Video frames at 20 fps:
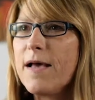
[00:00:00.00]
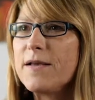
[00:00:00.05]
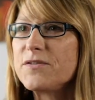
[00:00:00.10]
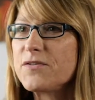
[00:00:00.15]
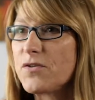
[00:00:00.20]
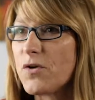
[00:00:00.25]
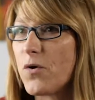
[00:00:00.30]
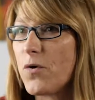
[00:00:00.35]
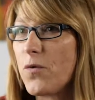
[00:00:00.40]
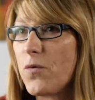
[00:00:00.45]

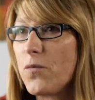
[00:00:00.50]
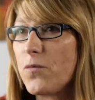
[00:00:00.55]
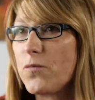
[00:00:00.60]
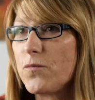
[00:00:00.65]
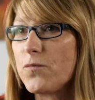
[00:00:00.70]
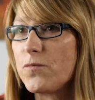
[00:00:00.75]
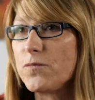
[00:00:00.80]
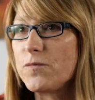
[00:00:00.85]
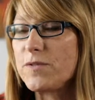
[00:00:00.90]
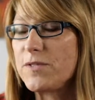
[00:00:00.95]
So
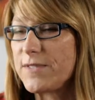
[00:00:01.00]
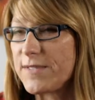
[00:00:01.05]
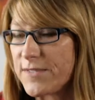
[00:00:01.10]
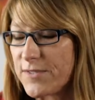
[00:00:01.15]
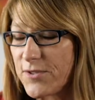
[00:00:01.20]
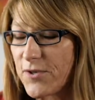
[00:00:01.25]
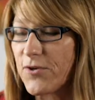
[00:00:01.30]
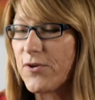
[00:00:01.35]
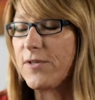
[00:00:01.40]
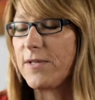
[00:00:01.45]

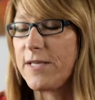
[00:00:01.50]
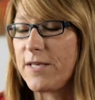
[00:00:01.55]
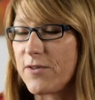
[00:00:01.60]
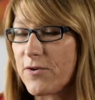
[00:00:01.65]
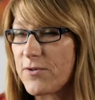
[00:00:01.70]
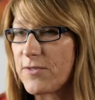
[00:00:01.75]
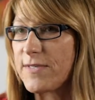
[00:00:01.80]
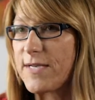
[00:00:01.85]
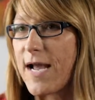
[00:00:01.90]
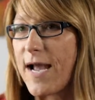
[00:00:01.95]
certainly
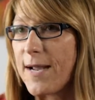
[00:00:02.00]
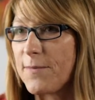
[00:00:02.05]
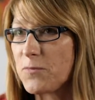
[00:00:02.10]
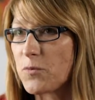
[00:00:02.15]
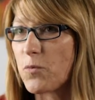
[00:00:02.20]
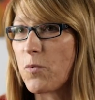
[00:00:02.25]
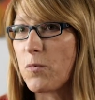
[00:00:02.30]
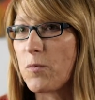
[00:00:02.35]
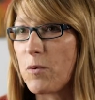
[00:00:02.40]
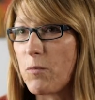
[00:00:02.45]
there's
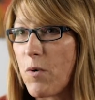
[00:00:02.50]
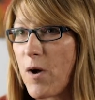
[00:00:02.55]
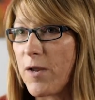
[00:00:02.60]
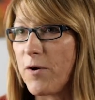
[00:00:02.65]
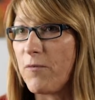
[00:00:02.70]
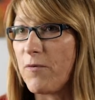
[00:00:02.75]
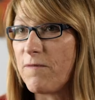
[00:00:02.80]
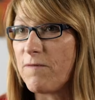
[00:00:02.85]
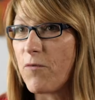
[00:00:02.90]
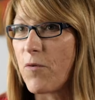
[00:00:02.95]
times when we
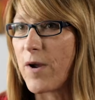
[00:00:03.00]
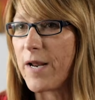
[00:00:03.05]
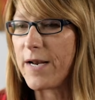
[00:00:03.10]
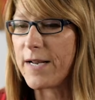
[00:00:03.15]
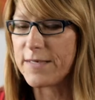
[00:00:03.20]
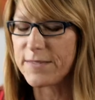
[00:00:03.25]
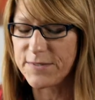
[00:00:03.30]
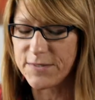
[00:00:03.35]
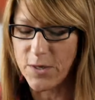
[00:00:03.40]
want to avoid it.